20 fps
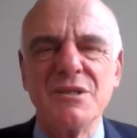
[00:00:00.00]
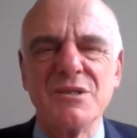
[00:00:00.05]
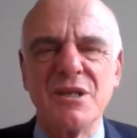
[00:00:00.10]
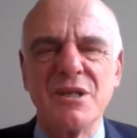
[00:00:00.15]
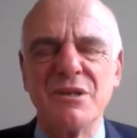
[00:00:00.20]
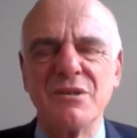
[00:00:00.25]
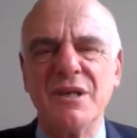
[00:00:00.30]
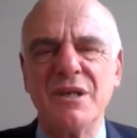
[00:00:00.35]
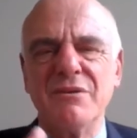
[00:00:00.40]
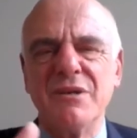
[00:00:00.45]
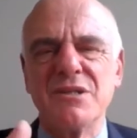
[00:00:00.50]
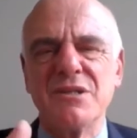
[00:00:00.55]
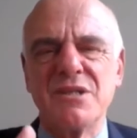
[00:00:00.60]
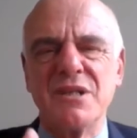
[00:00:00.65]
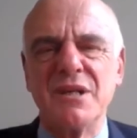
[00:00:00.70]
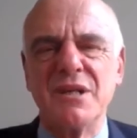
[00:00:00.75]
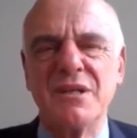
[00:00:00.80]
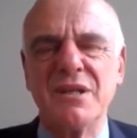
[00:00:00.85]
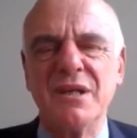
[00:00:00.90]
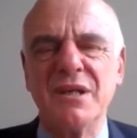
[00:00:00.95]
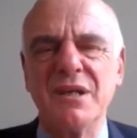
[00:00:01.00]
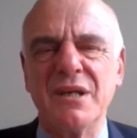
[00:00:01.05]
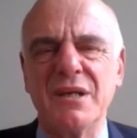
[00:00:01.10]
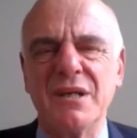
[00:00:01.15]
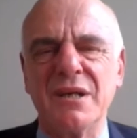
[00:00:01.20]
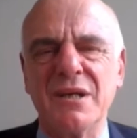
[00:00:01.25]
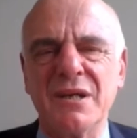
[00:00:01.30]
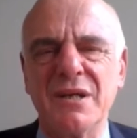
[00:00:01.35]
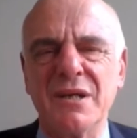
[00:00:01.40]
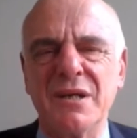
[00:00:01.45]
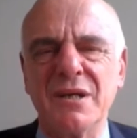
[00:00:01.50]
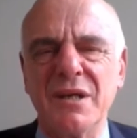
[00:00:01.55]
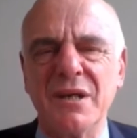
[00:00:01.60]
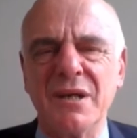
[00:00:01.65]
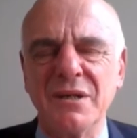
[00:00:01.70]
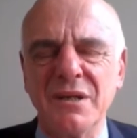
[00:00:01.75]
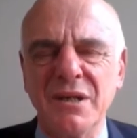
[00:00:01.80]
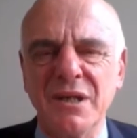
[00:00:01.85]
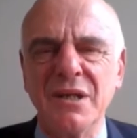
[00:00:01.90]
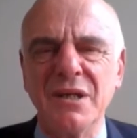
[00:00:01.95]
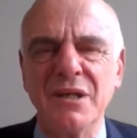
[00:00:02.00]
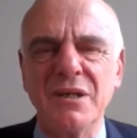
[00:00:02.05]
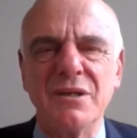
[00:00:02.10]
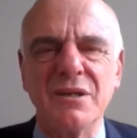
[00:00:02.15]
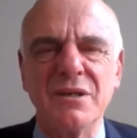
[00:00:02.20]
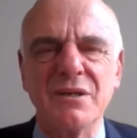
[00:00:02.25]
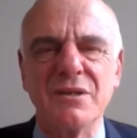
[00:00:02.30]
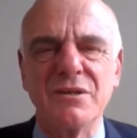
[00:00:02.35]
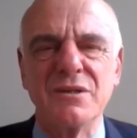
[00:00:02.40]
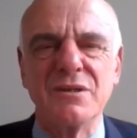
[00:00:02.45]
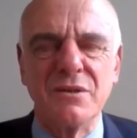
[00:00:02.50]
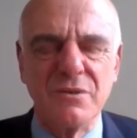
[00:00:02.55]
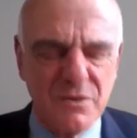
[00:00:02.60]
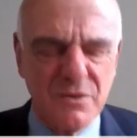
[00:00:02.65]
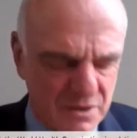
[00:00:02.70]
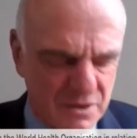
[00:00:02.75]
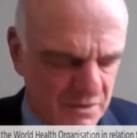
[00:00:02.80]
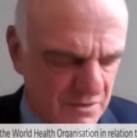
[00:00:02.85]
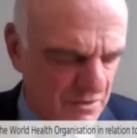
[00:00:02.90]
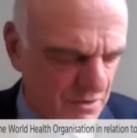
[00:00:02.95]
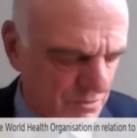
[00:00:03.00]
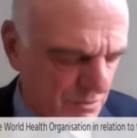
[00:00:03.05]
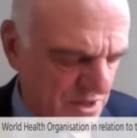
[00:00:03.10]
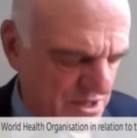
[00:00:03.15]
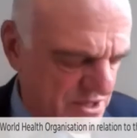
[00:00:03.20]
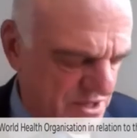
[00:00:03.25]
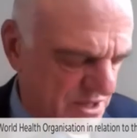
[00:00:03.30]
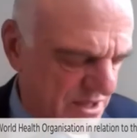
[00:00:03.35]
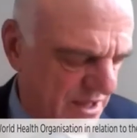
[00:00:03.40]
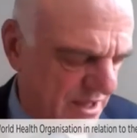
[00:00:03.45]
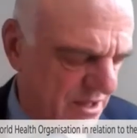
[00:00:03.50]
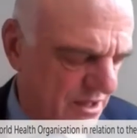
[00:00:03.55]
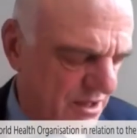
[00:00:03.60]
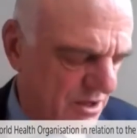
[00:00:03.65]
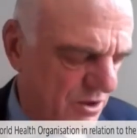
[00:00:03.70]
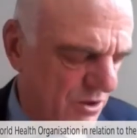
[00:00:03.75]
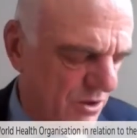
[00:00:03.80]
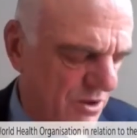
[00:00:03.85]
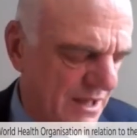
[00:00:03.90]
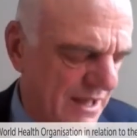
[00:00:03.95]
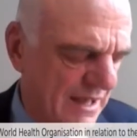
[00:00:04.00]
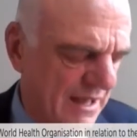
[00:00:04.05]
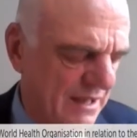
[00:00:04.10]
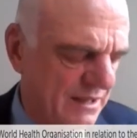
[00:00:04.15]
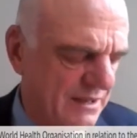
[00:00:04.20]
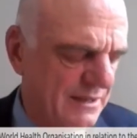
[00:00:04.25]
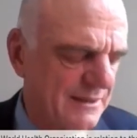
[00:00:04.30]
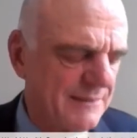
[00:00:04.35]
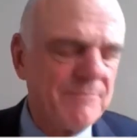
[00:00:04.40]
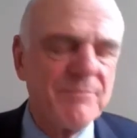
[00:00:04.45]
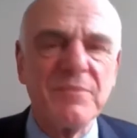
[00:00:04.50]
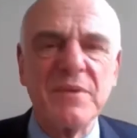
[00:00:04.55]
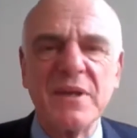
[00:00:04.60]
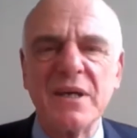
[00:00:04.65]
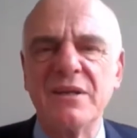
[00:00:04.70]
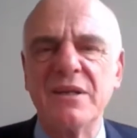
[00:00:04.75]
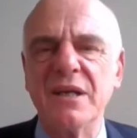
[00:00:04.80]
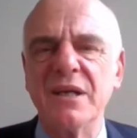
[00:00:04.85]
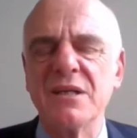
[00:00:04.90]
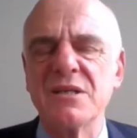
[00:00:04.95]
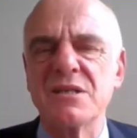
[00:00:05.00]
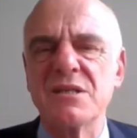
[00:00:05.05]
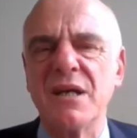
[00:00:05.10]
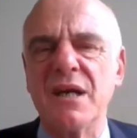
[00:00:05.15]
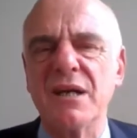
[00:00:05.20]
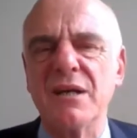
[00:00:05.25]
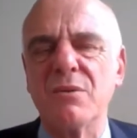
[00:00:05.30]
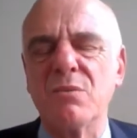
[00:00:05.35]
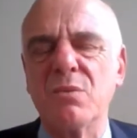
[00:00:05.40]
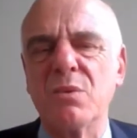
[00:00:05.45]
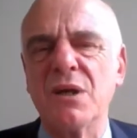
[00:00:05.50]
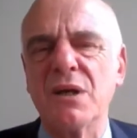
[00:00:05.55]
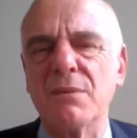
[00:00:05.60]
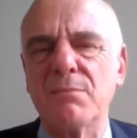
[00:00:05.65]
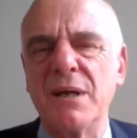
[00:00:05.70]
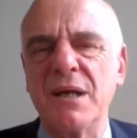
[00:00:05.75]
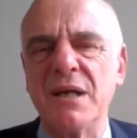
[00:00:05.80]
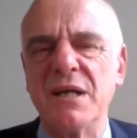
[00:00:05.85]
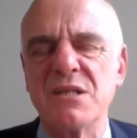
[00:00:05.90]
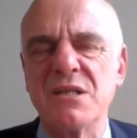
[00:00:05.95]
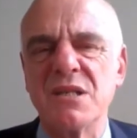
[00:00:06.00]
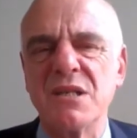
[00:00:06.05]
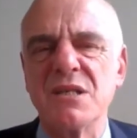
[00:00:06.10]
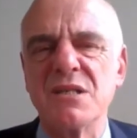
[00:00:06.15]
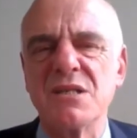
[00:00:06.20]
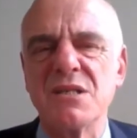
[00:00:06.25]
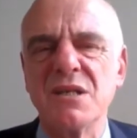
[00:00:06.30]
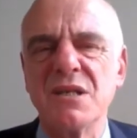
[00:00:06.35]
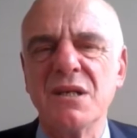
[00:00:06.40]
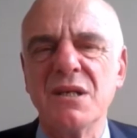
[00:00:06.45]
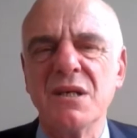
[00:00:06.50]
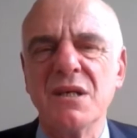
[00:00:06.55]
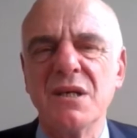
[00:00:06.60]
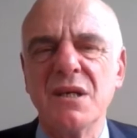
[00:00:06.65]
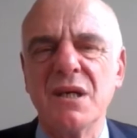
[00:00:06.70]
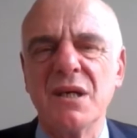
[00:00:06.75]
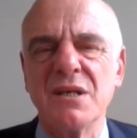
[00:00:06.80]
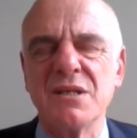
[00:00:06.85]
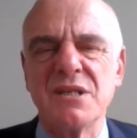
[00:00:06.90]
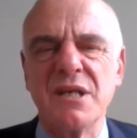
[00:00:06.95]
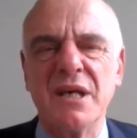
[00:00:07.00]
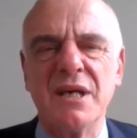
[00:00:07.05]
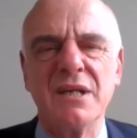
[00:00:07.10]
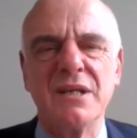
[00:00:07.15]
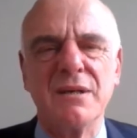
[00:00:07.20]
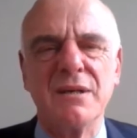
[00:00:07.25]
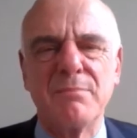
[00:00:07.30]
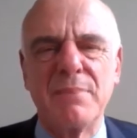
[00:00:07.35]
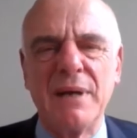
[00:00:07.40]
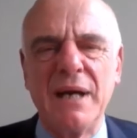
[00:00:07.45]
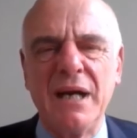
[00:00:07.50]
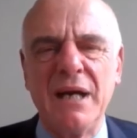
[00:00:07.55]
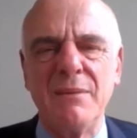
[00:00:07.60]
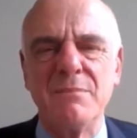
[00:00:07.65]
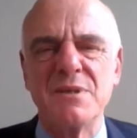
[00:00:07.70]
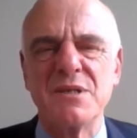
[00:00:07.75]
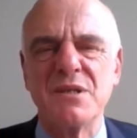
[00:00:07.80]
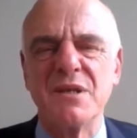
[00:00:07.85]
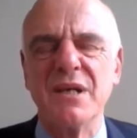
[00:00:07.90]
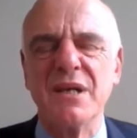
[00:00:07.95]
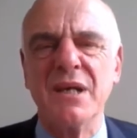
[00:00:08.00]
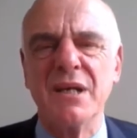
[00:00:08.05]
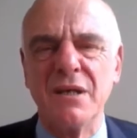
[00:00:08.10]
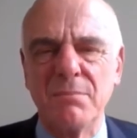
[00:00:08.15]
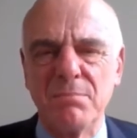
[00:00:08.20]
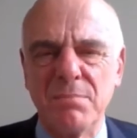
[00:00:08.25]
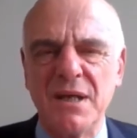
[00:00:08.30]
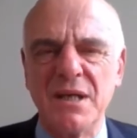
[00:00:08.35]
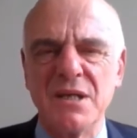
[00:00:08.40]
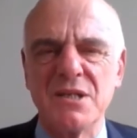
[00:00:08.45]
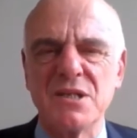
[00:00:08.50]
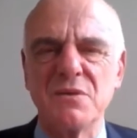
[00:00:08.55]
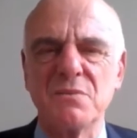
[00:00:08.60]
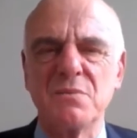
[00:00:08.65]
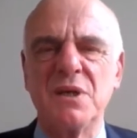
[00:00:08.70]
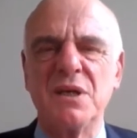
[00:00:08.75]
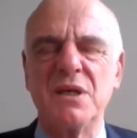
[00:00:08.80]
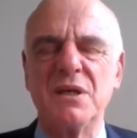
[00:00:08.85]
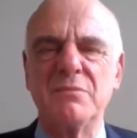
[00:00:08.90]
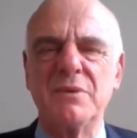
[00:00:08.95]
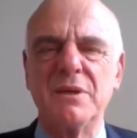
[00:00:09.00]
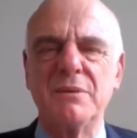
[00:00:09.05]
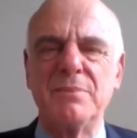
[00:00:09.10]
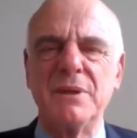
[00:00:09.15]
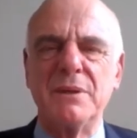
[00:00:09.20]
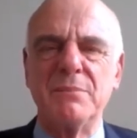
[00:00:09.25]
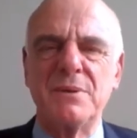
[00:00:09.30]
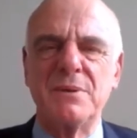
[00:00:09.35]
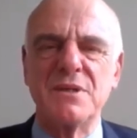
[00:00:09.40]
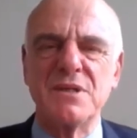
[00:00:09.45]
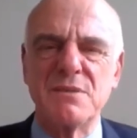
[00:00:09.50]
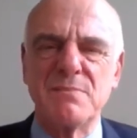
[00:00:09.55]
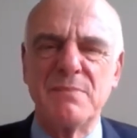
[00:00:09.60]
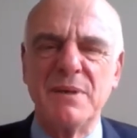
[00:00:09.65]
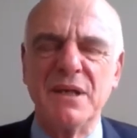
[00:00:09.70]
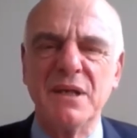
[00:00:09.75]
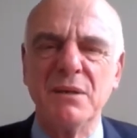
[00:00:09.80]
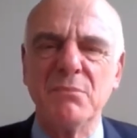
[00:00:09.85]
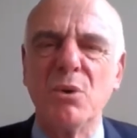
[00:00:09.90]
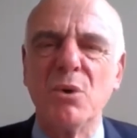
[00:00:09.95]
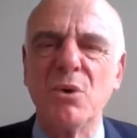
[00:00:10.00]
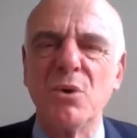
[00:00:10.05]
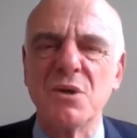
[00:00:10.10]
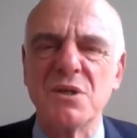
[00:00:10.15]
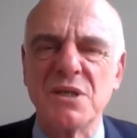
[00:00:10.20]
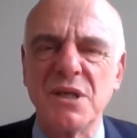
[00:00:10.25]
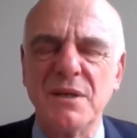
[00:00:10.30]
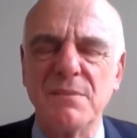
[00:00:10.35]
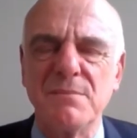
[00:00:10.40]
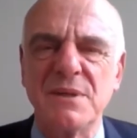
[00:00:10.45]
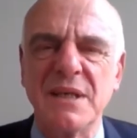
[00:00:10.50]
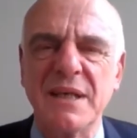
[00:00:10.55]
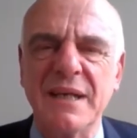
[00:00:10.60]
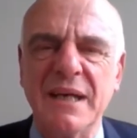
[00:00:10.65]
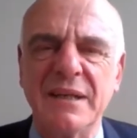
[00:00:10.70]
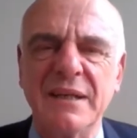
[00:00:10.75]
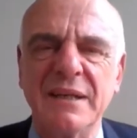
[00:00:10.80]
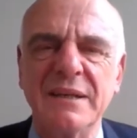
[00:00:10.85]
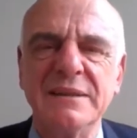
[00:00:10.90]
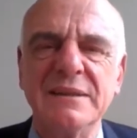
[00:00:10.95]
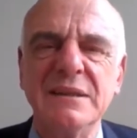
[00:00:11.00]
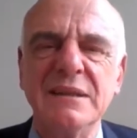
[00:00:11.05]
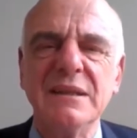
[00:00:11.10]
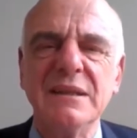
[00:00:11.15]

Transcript: So there is, I think, a need to once again look at things like workplaces and say that perhaps in a place of work where people are spending more time together,